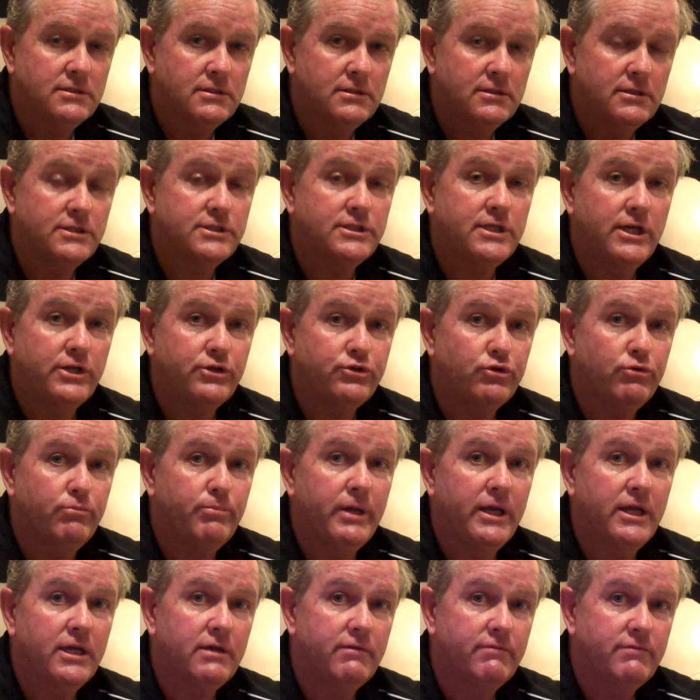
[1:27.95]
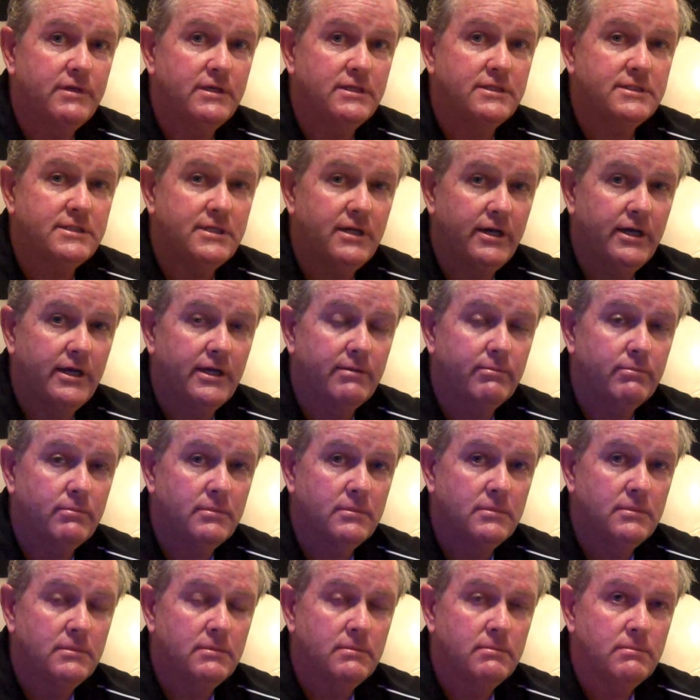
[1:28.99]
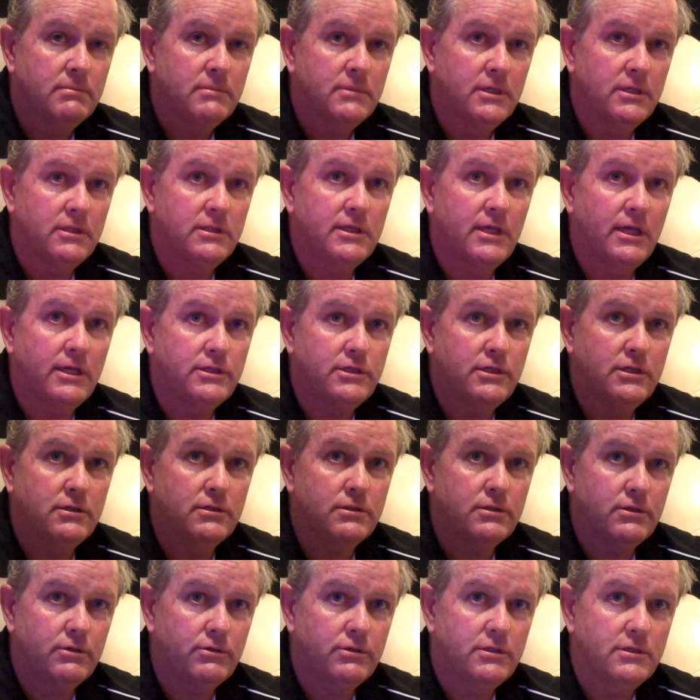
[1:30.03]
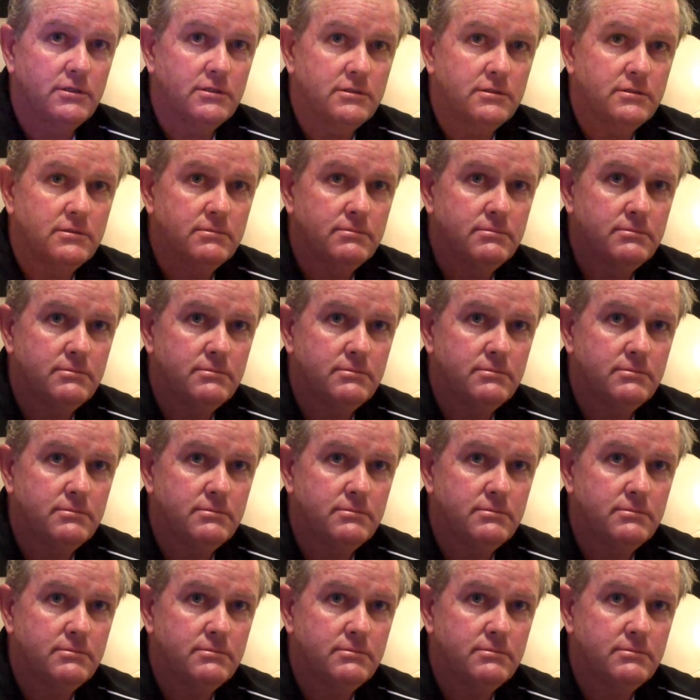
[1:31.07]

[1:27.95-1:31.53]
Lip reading: the central bank of his time in the 1830s.